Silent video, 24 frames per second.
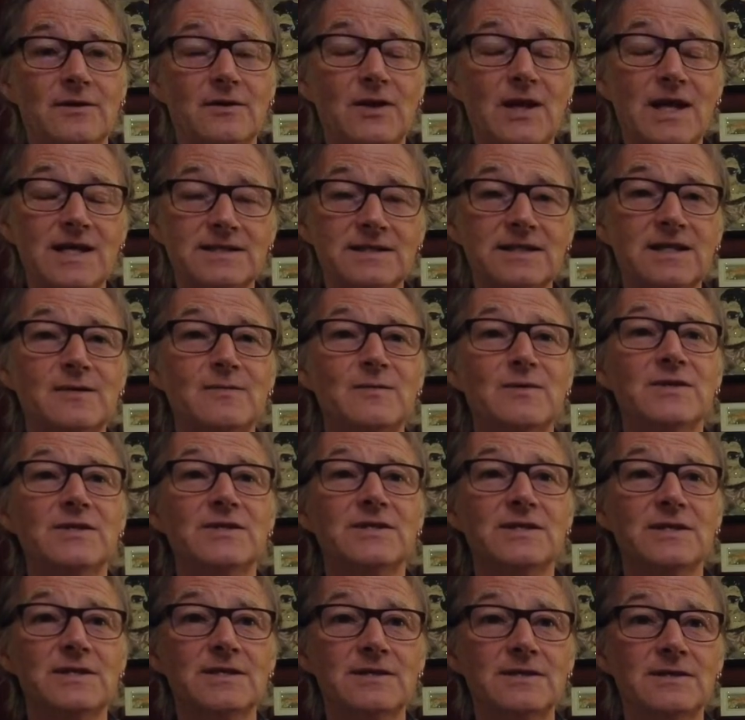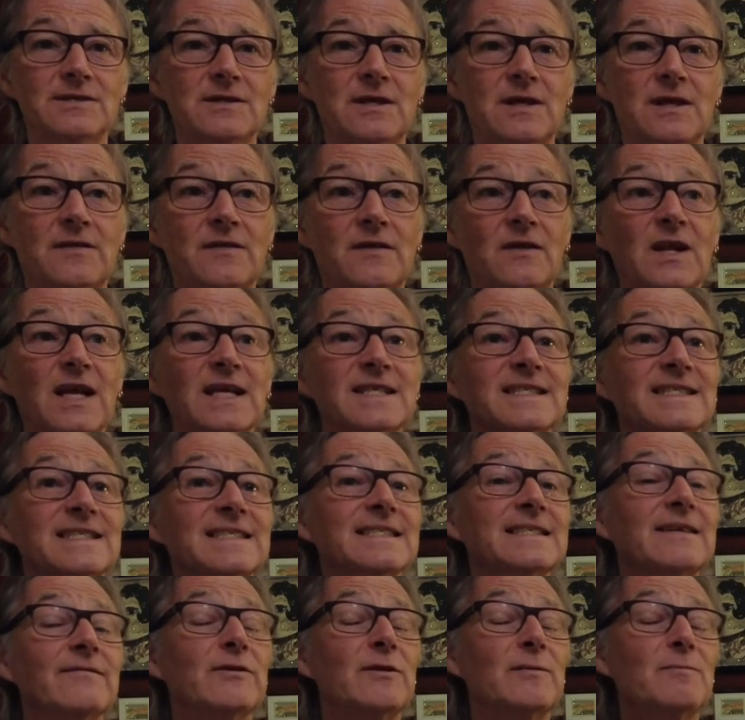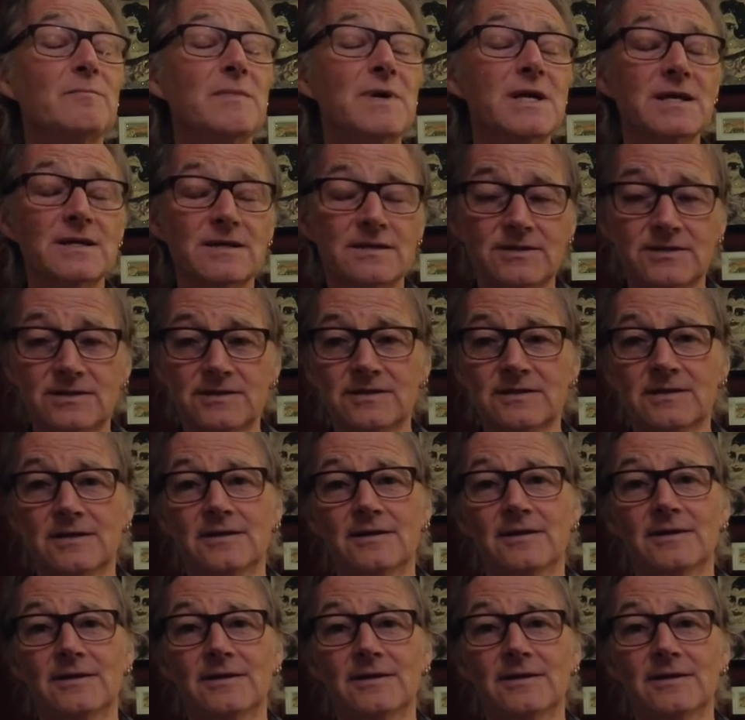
last game of the season, the last 7 minutes